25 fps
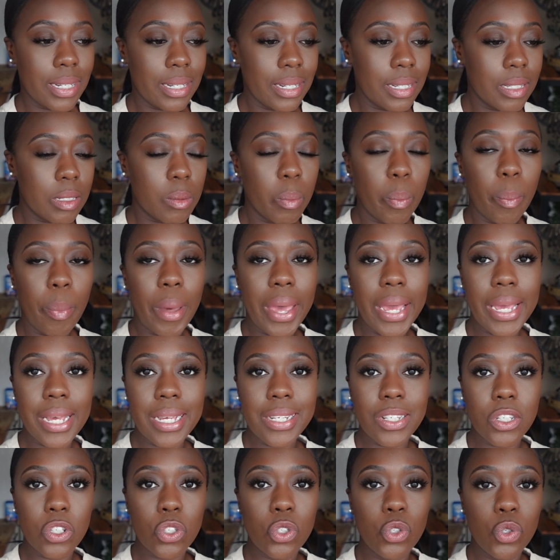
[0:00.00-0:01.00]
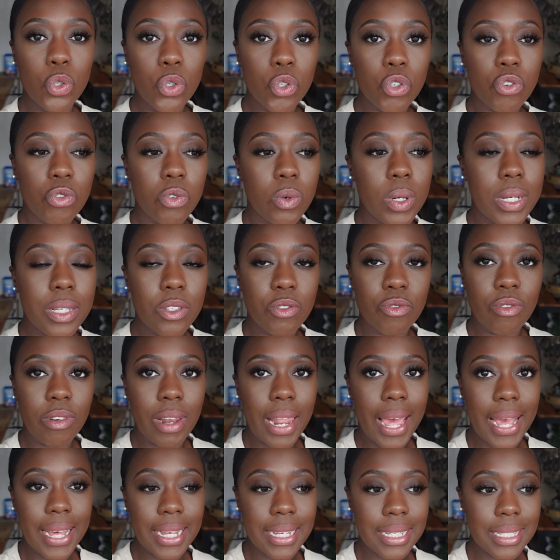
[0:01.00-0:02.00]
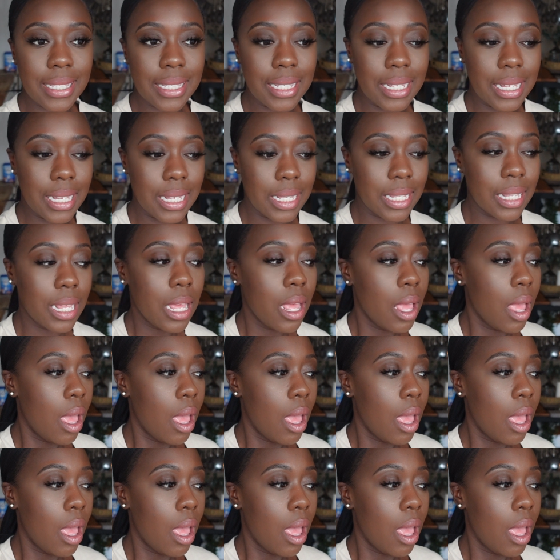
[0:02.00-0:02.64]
It's beige, it's neutral, it's relaxing.